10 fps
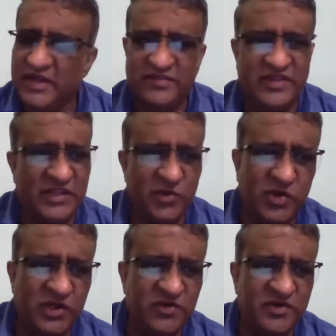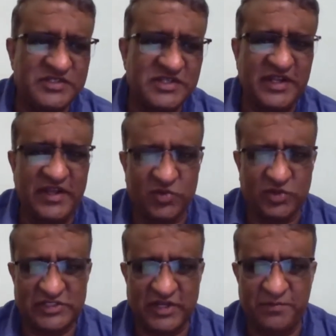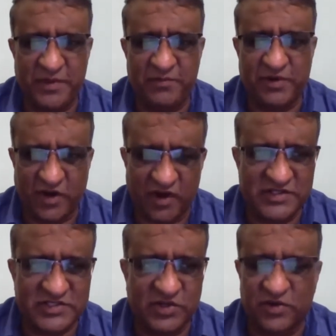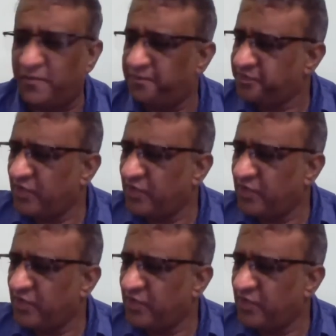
See, university question paper also